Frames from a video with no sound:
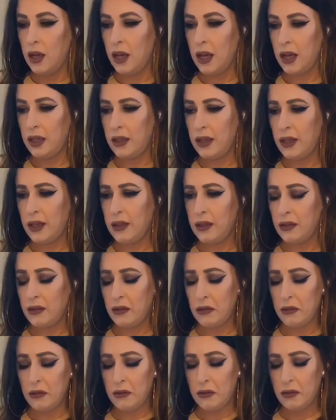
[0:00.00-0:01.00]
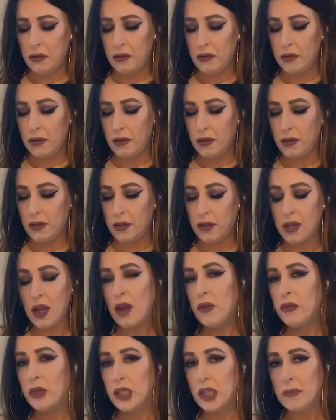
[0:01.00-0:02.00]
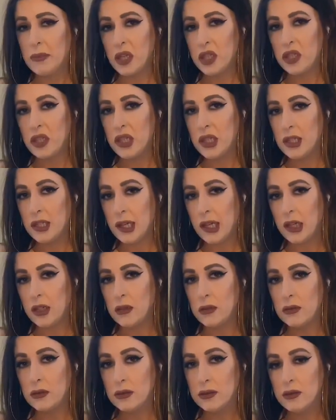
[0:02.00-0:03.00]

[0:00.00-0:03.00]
and then not really much detail.